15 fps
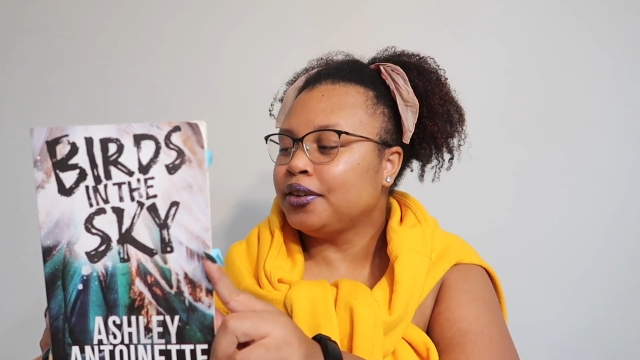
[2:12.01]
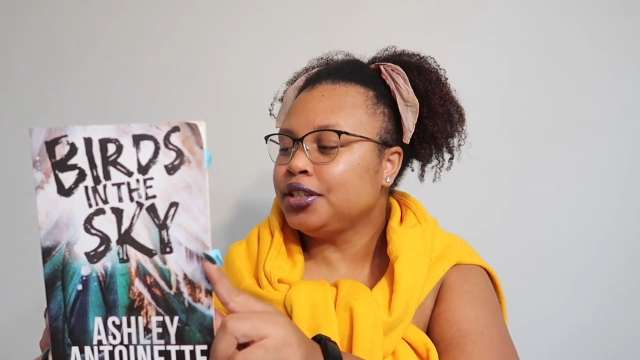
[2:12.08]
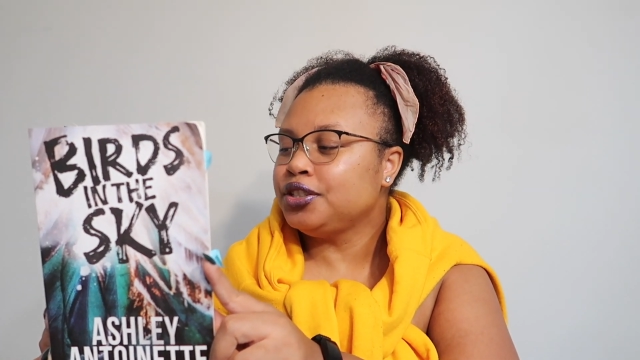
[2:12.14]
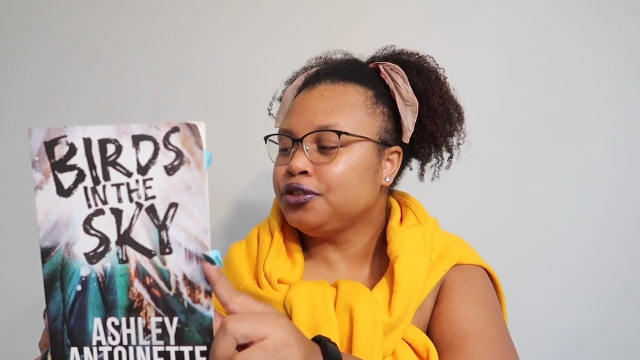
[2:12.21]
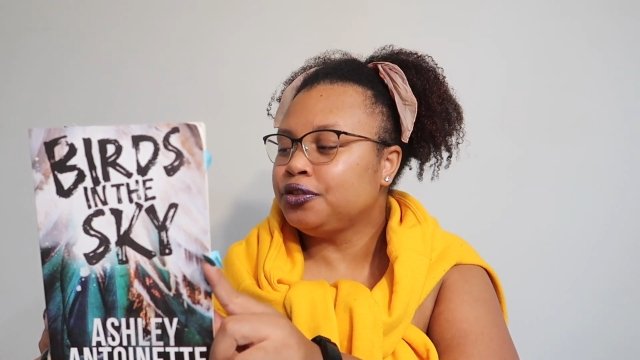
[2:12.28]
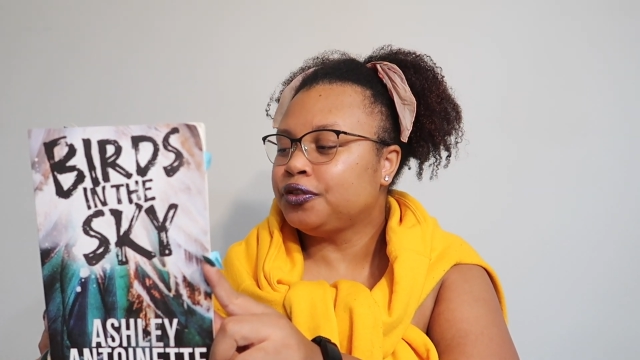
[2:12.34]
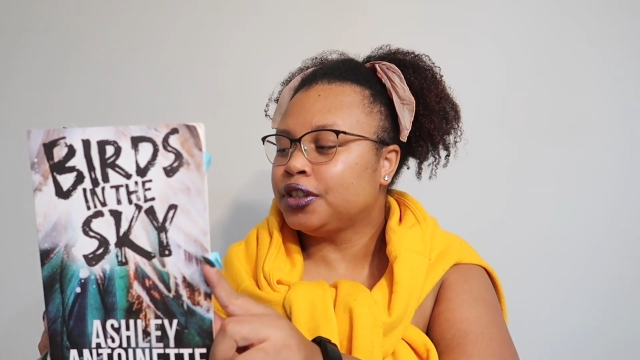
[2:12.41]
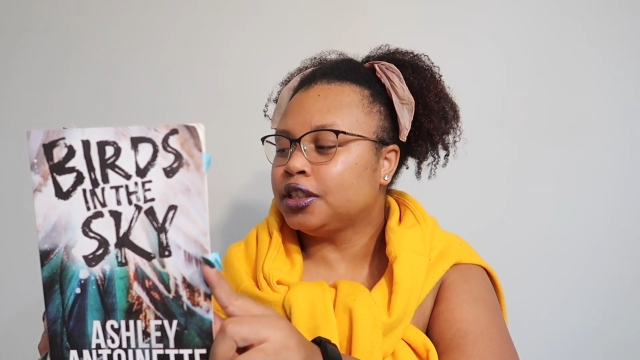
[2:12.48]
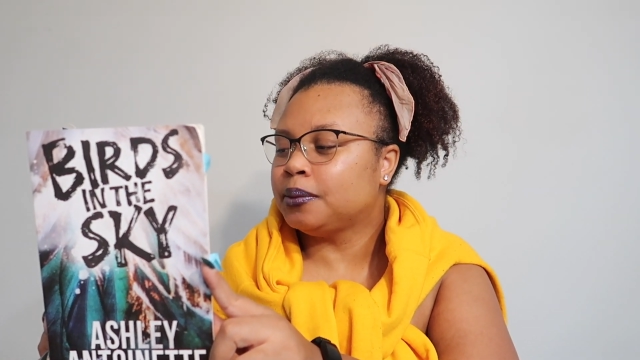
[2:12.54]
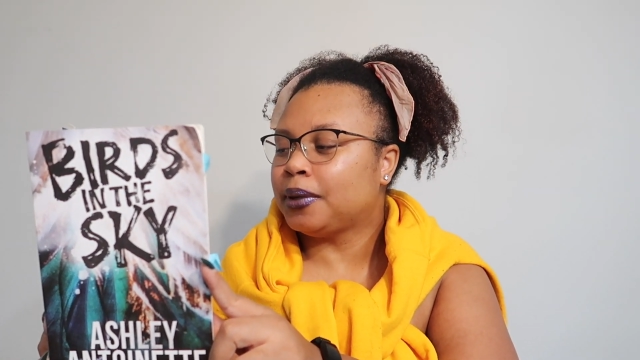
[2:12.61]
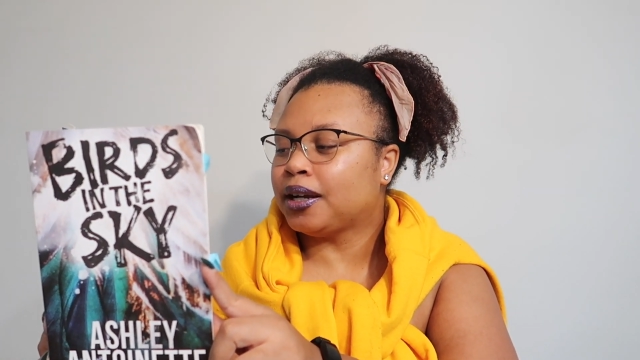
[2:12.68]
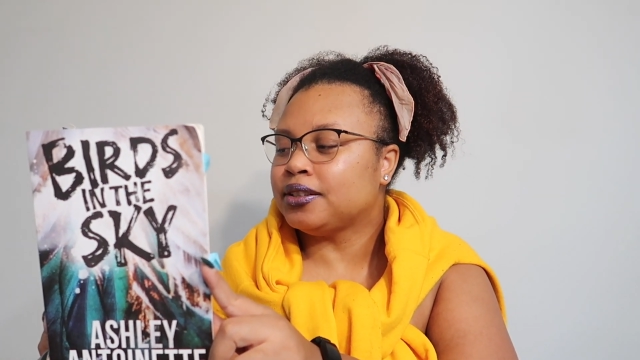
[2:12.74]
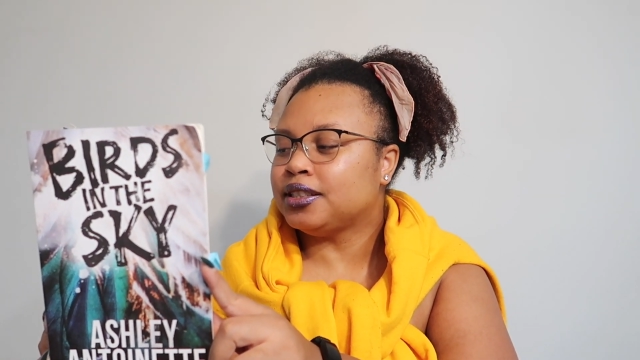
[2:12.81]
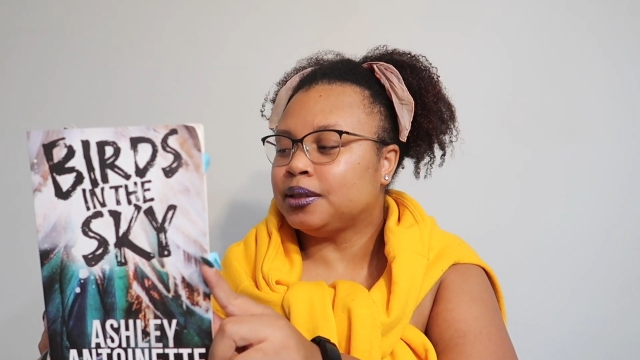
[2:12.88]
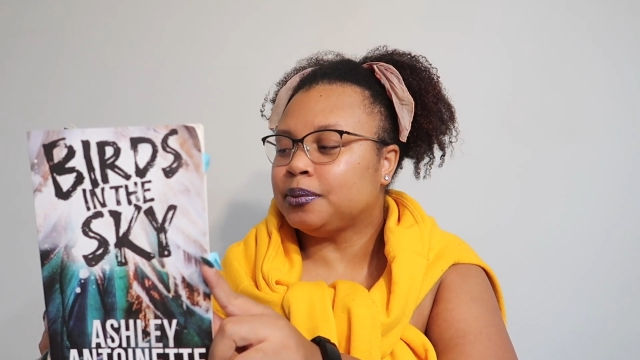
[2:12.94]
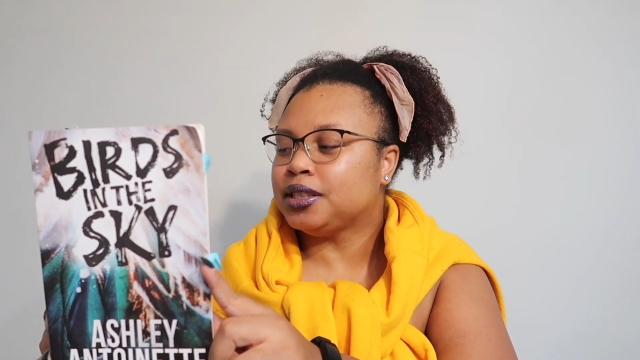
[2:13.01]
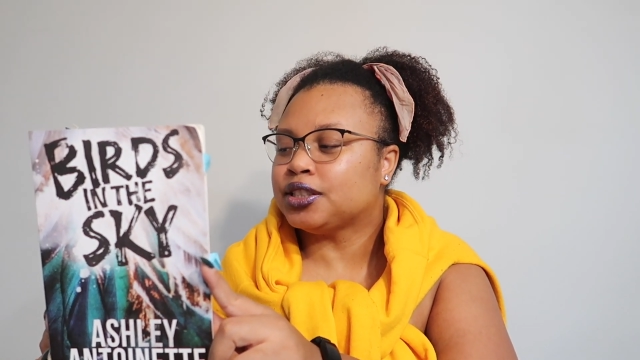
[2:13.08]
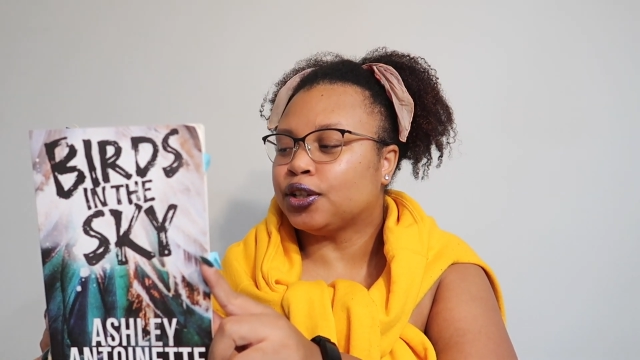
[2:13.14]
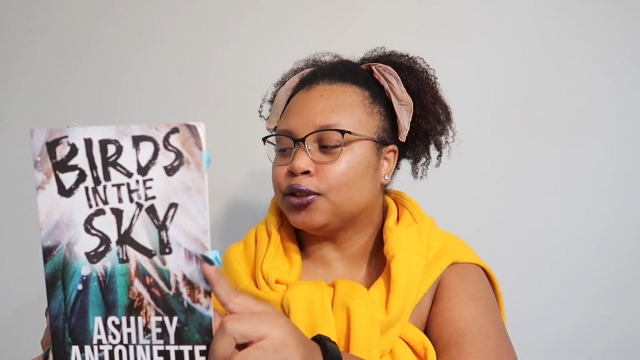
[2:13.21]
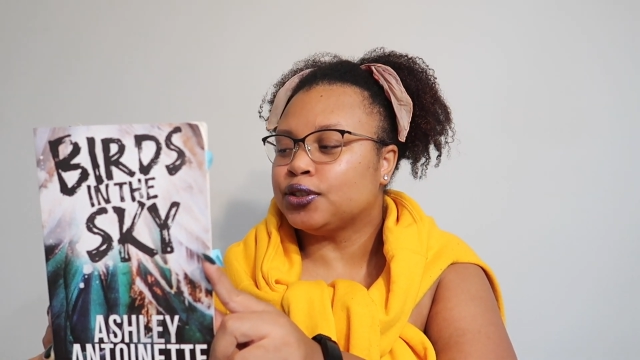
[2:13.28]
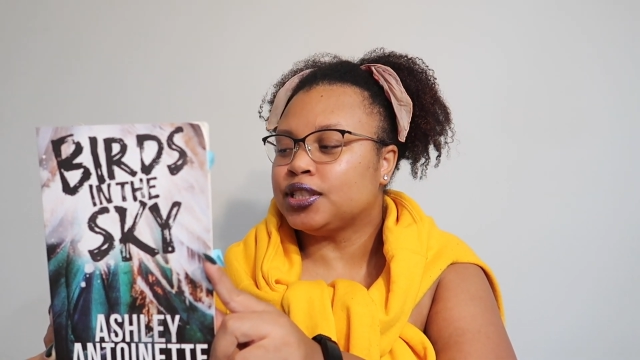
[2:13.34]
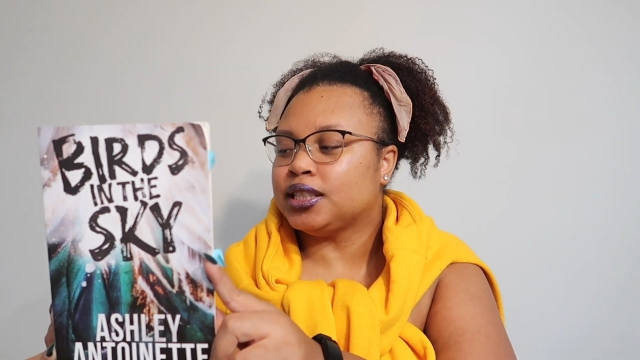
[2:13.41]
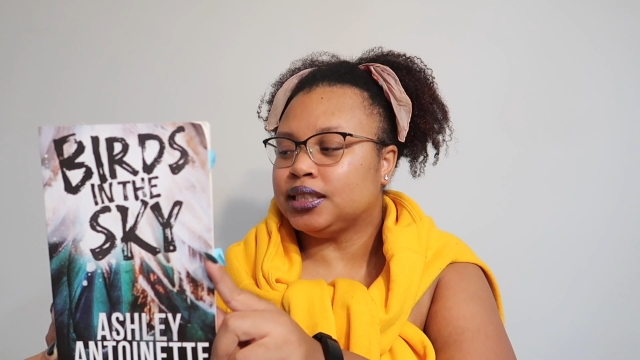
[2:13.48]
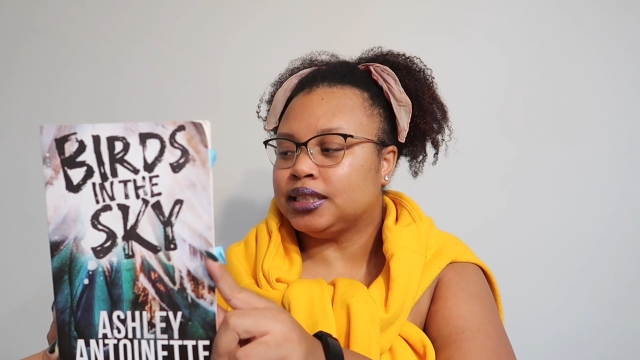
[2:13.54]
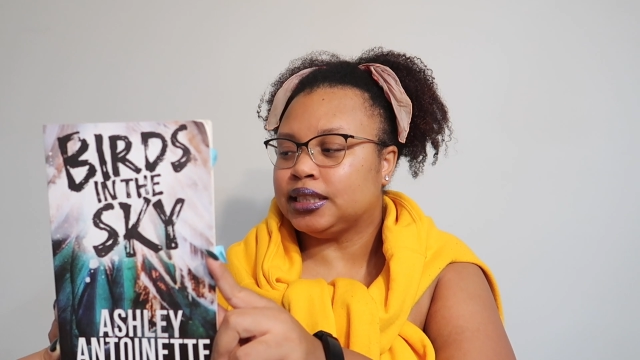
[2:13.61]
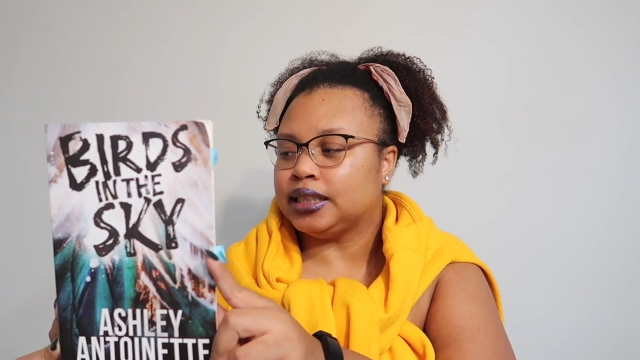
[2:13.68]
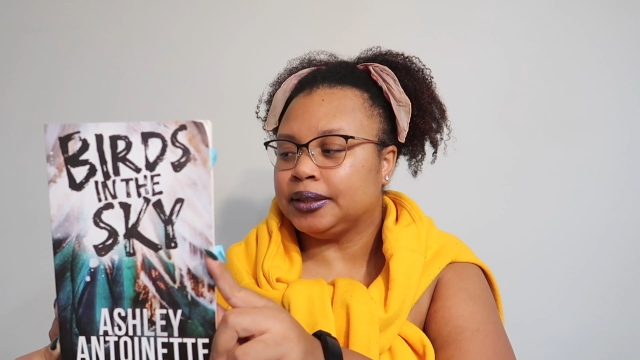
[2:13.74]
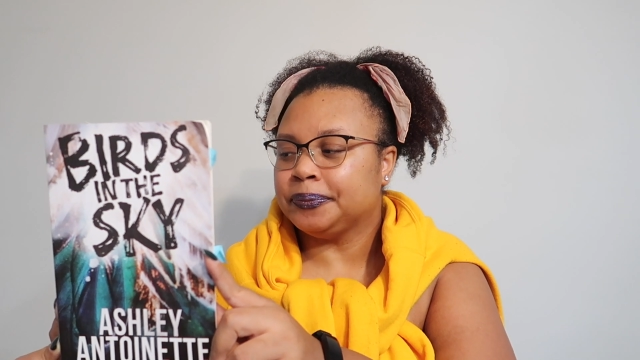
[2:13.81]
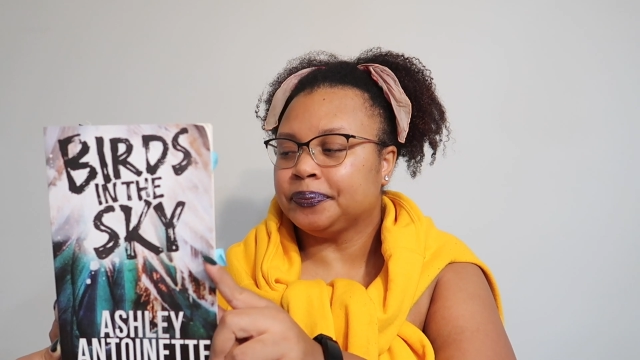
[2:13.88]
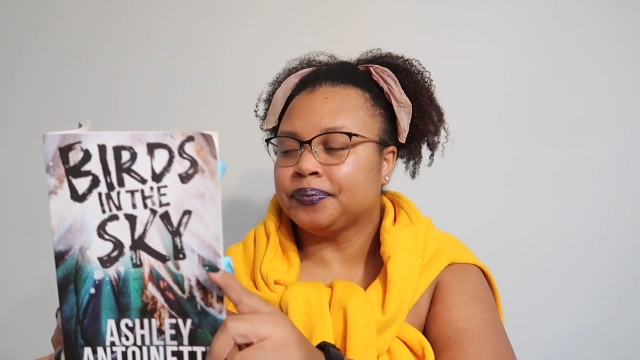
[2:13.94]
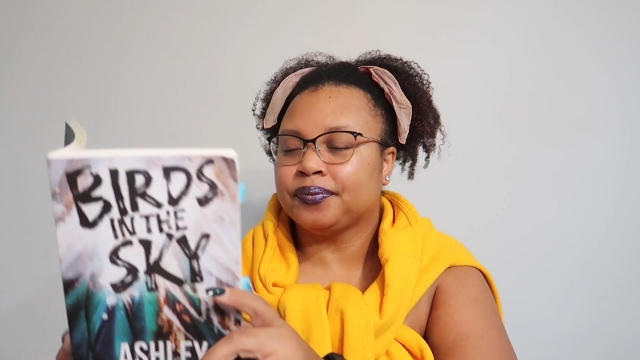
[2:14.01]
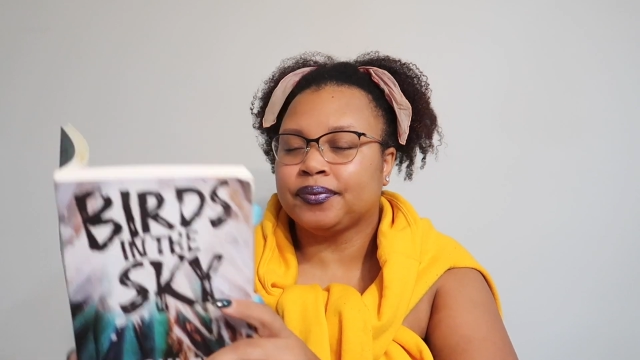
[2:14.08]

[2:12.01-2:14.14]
did you feel about Demi's OCD?